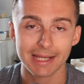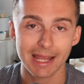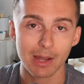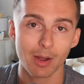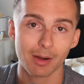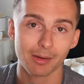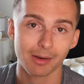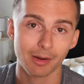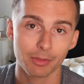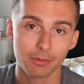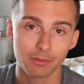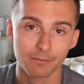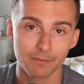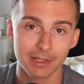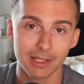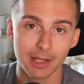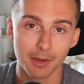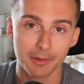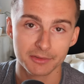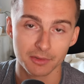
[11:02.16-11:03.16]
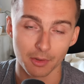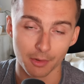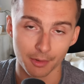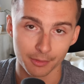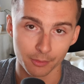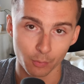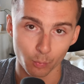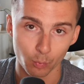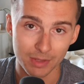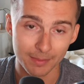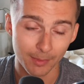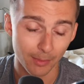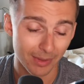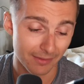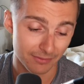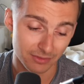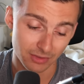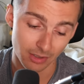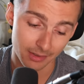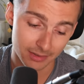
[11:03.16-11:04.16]
out our other videos on Webull. We
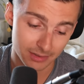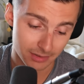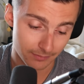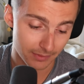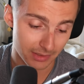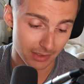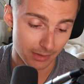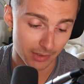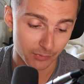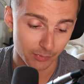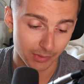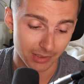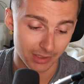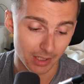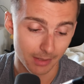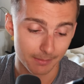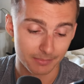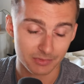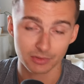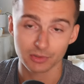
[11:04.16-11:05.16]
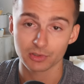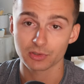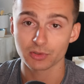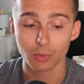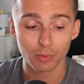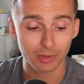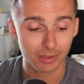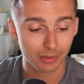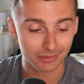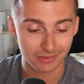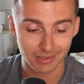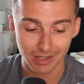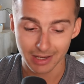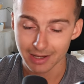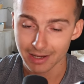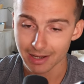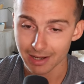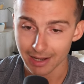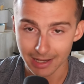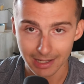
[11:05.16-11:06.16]
have tons of videos when it comes to tutorials,
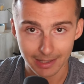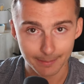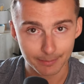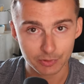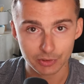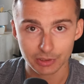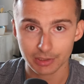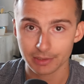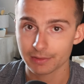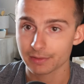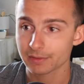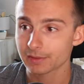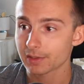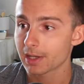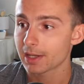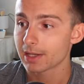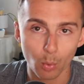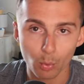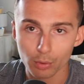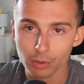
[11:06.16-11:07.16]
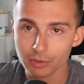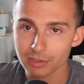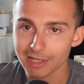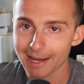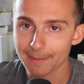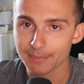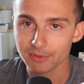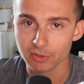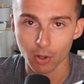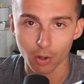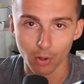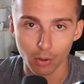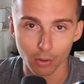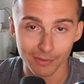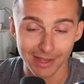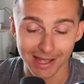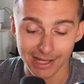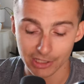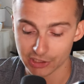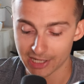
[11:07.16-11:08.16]
options, order types, all
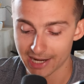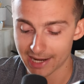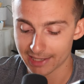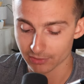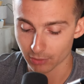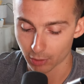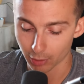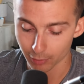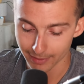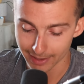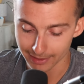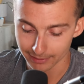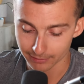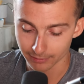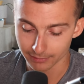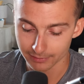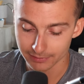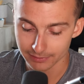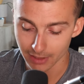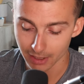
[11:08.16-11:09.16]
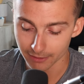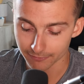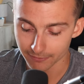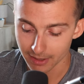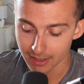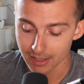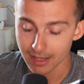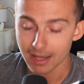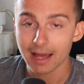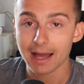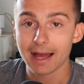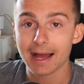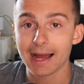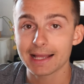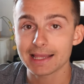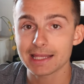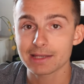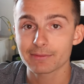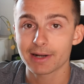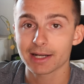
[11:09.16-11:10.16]
that jazz, all that good stuff.
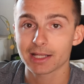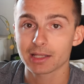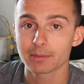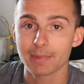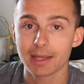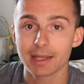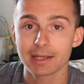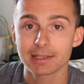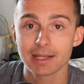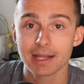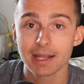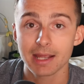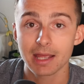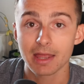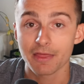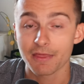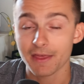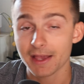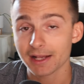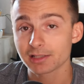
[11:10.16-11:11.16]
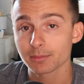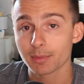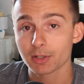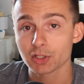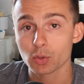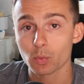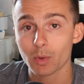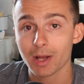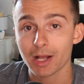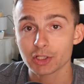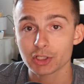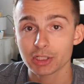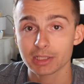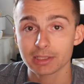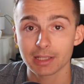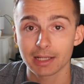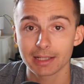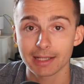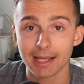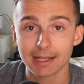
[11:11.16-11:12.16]
Highly recommend. Thanks so much for
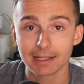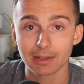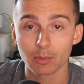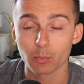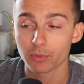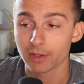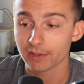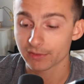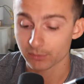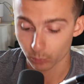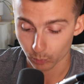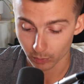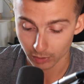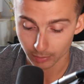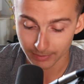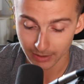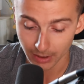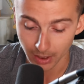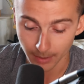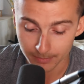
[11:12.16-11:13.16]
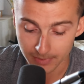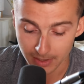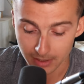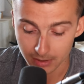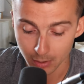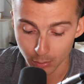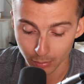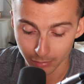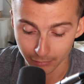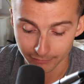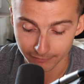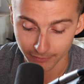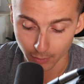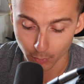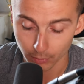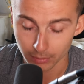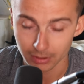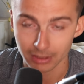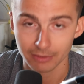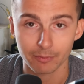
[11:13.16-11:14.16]
watching. Again, this will be updated going
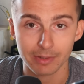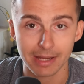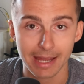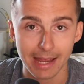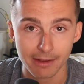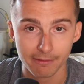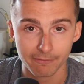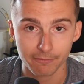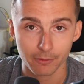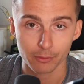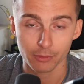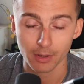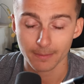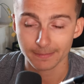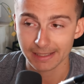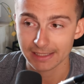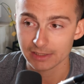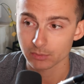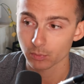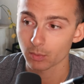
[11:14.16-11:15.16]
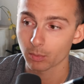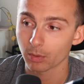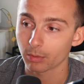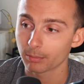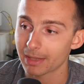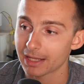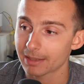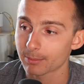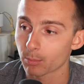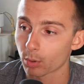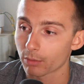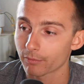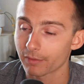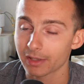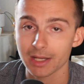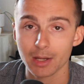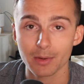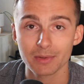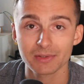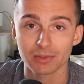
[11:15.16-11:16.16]
forward. If we have further updates, we will make more
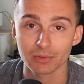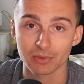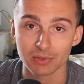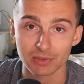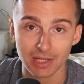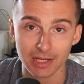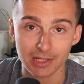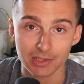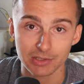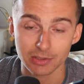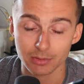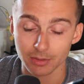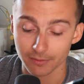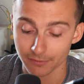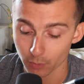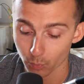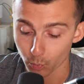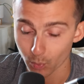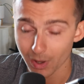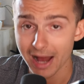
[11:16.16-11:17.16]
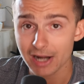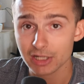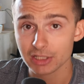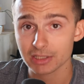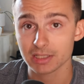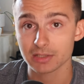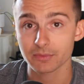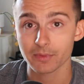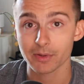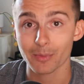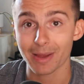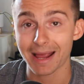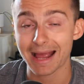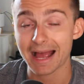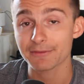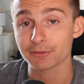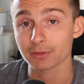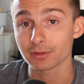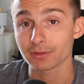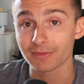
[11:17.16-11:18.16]
videos, so stay tuned. If you're watching this video
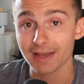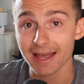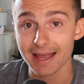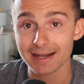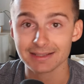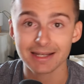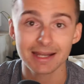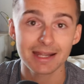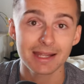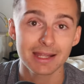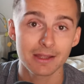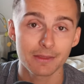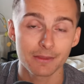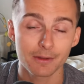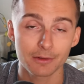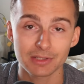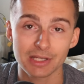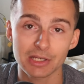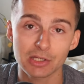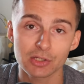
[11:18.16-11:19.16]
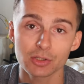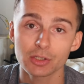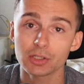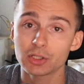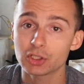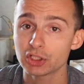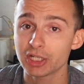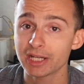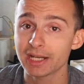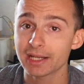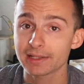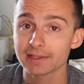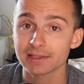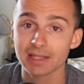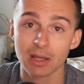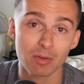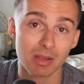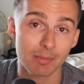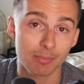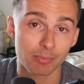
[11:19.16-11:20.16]
after the fact, there's a good chance
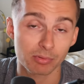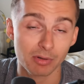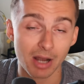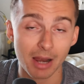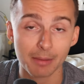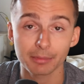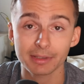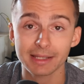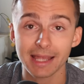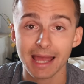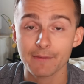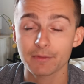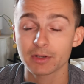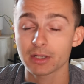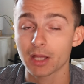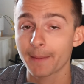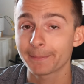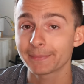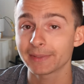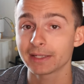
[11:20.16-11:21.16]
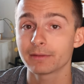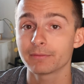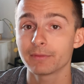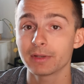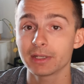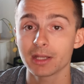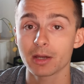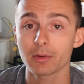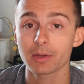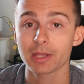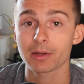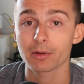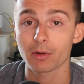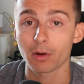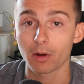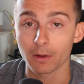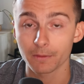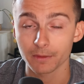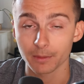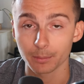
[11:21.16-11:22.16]
that we probably have an updated video here
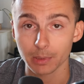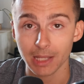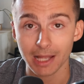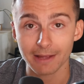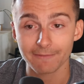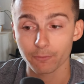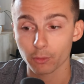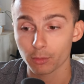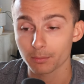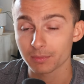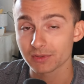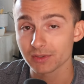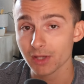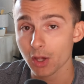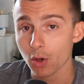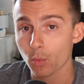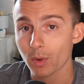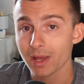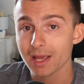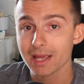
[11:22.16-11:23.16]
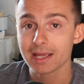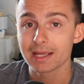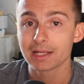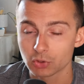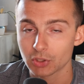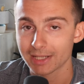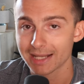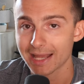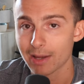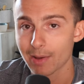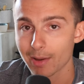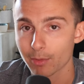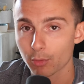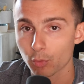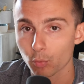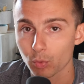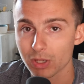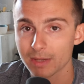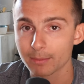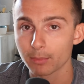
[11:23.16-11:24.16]
on the platform, so check out our
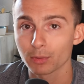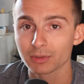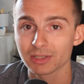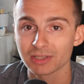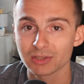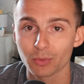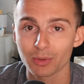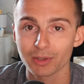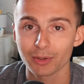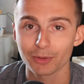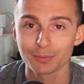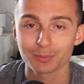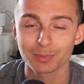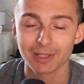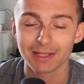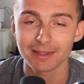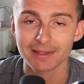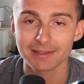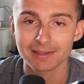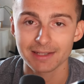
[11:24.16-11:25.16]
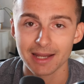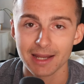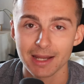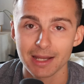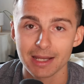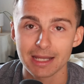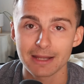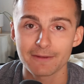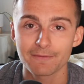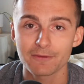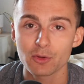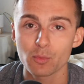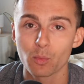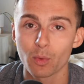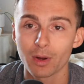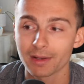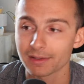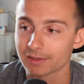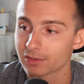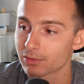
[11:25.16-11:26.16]
Webull tutorials playlist if you
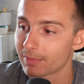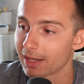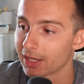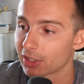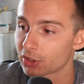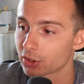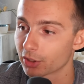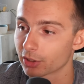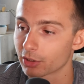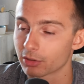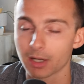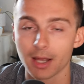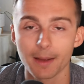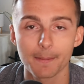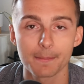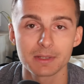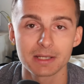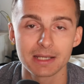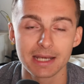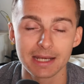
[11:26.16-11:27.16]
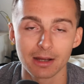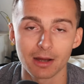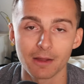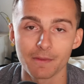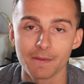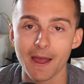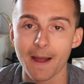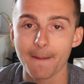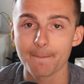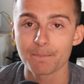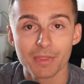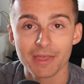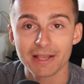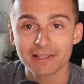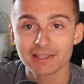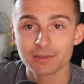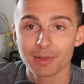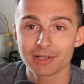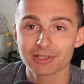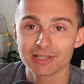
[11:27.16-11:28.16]
want to make sure you're up to date on that.
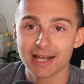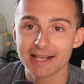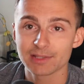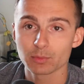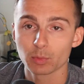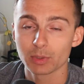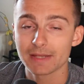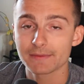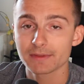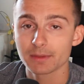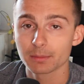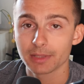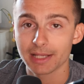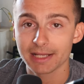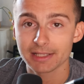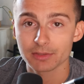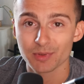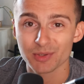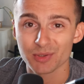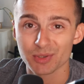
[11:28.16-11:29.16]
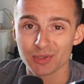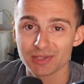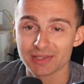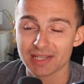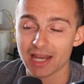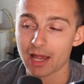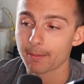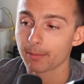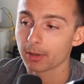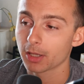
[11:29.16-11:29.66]
Thanks so much, guys. We'll leave some links, resources down